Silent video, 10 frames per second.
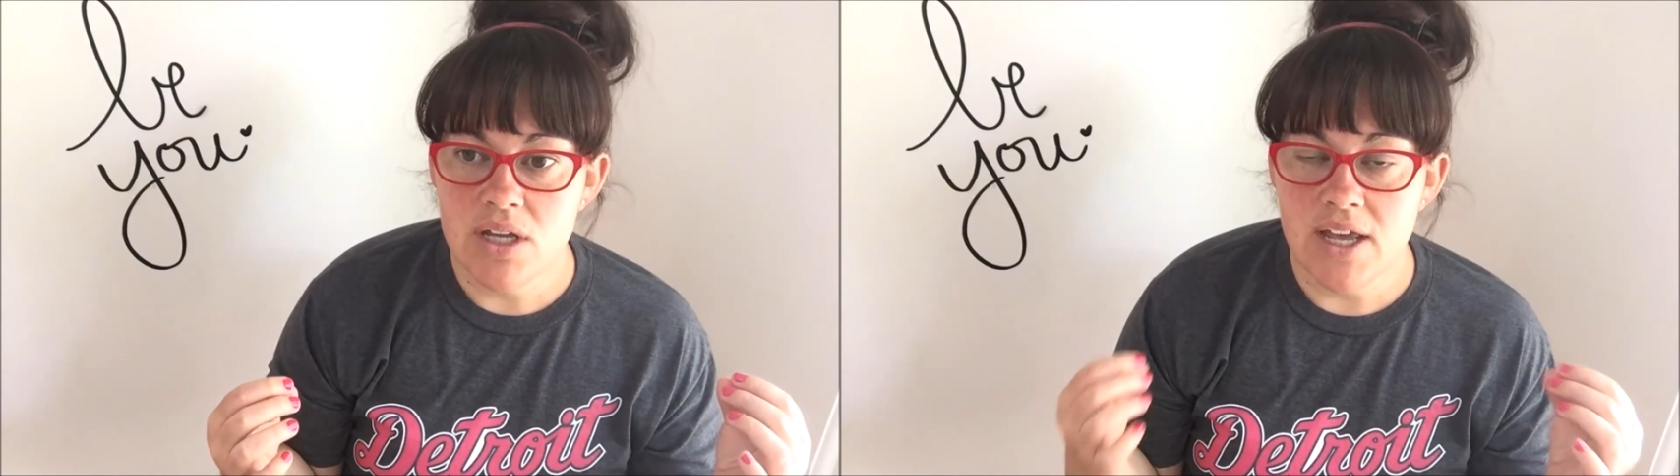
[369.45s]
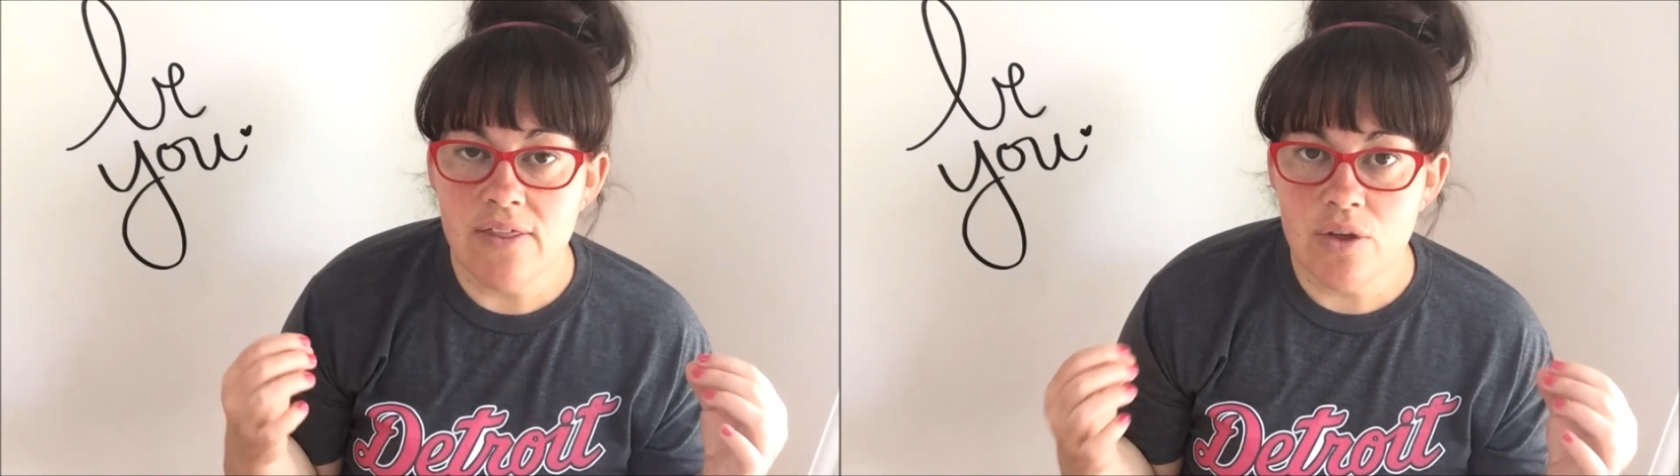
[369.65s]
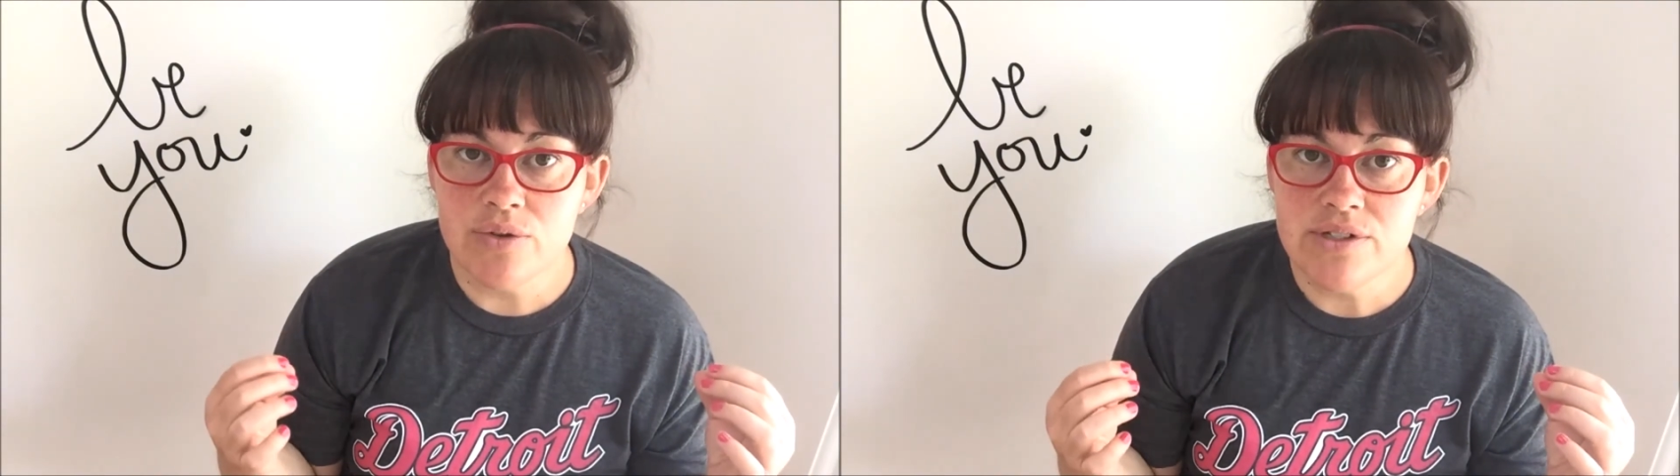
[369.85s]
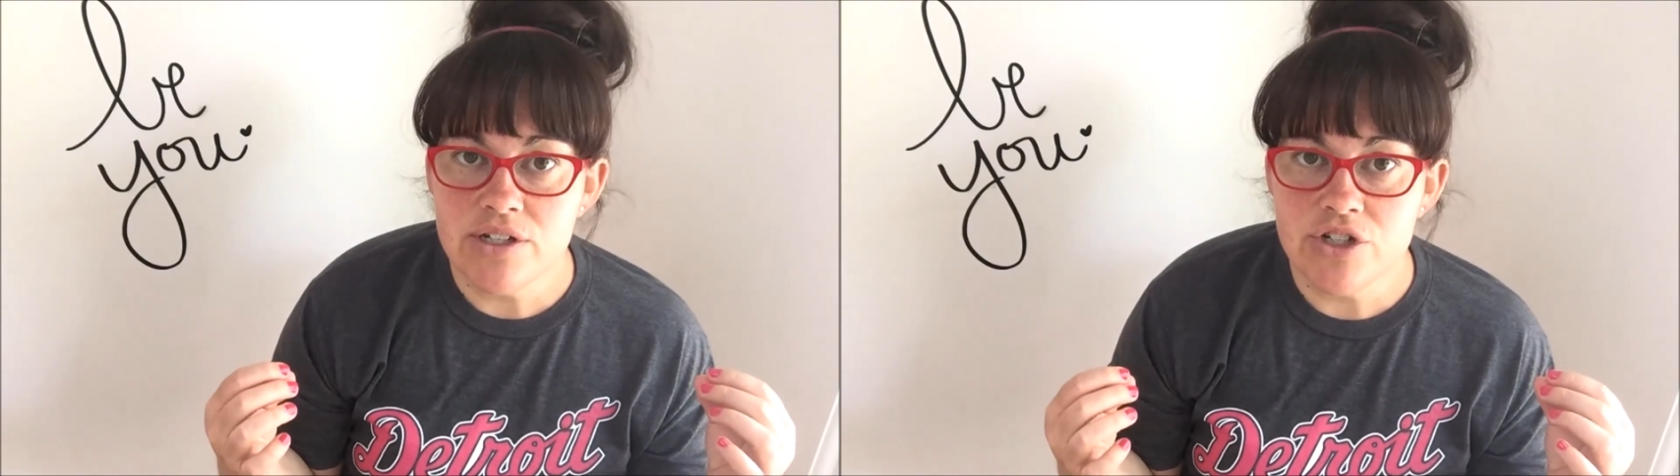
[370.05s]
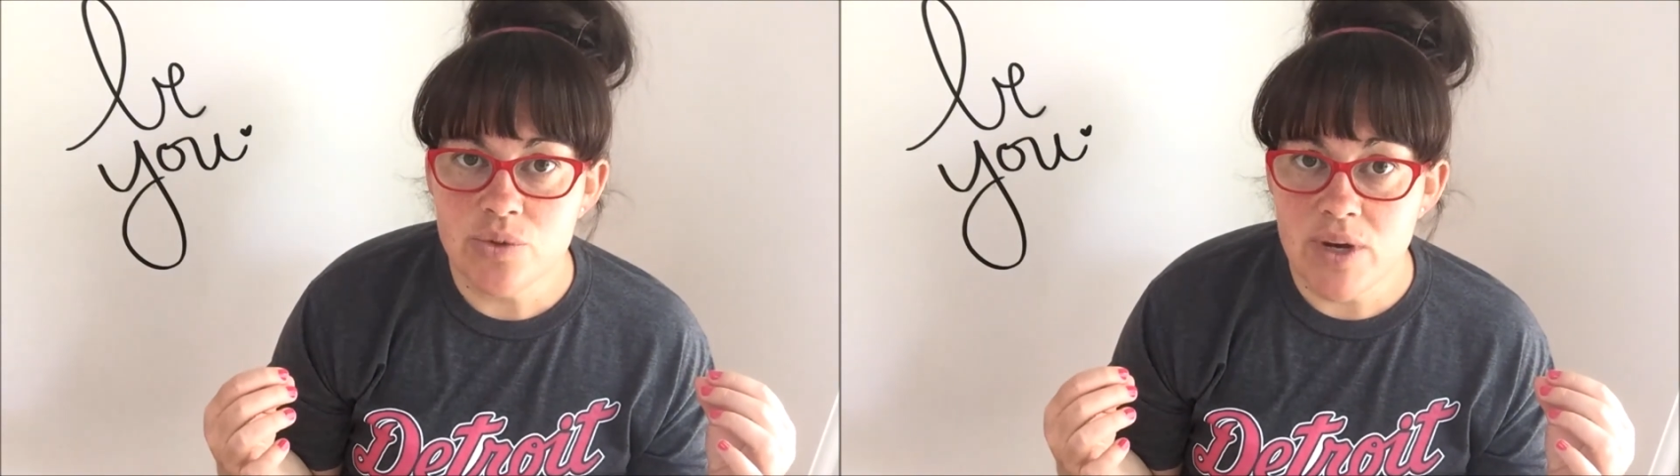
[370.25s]
in those
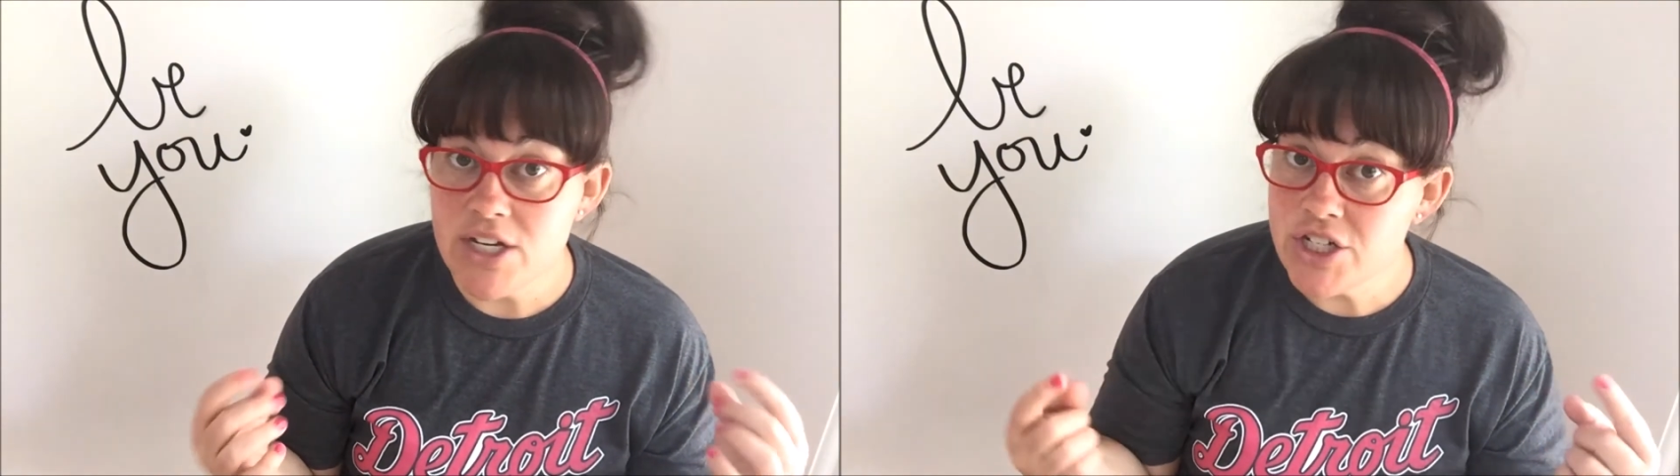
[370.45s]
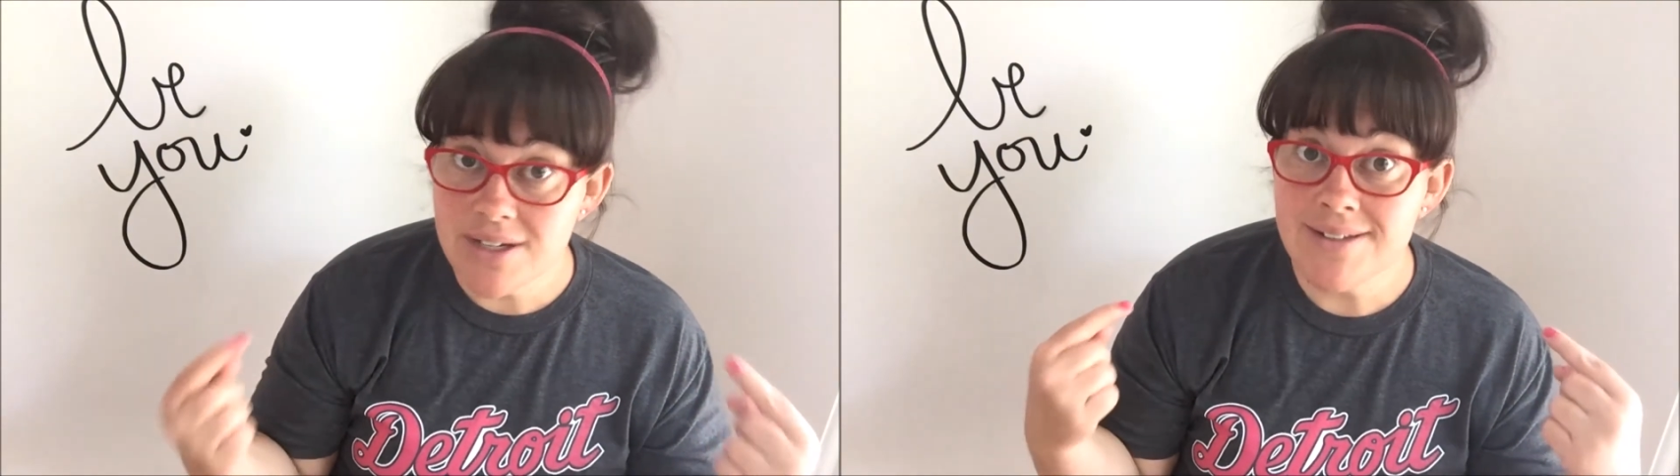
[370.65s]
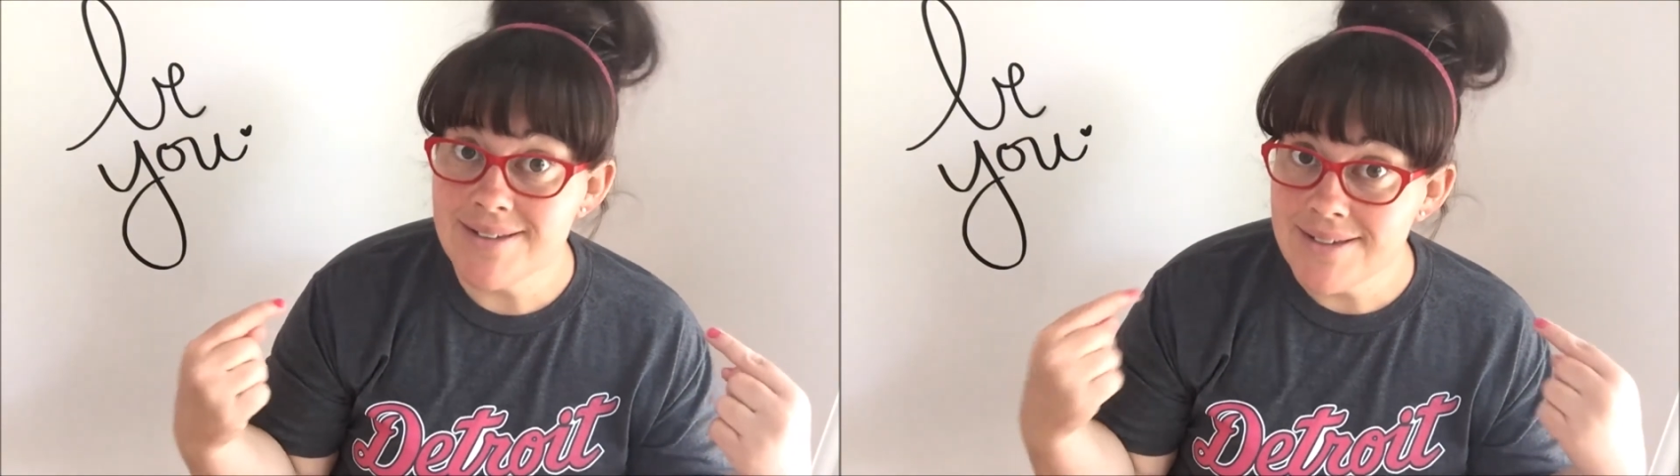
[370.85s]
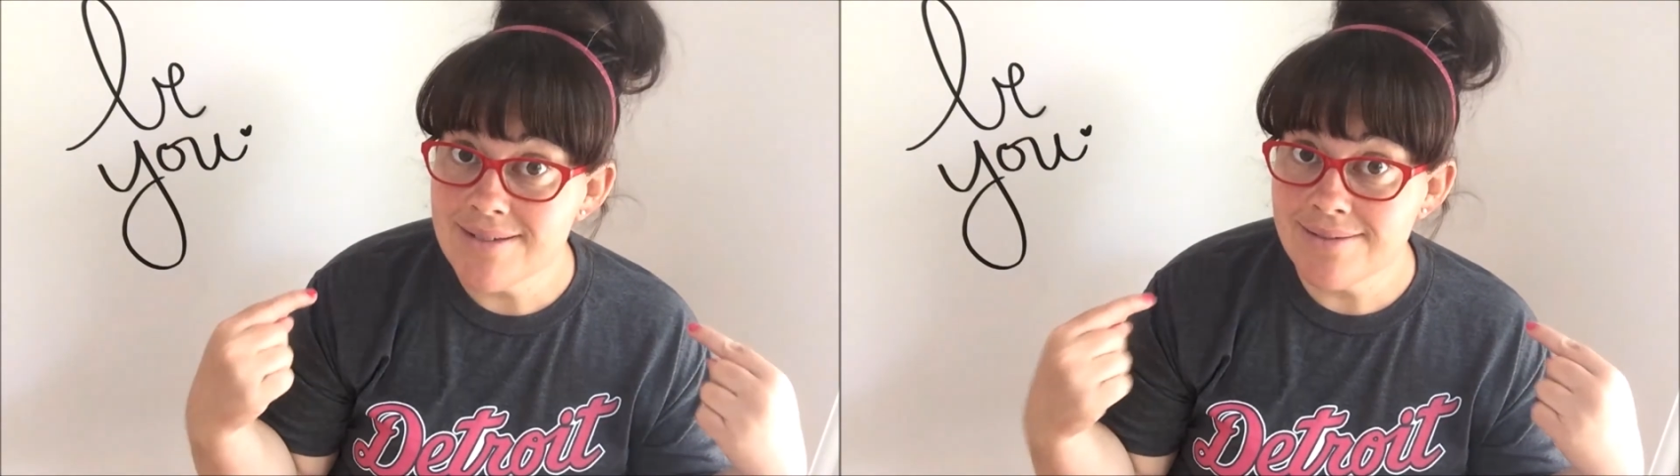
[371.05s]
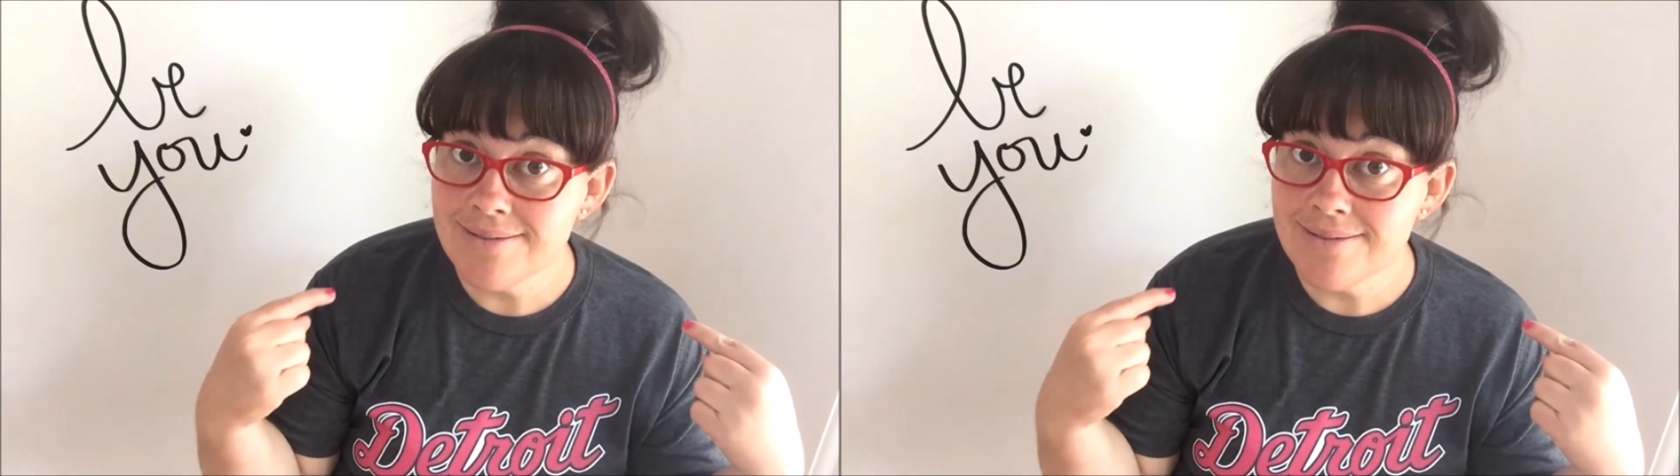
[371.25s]
situations,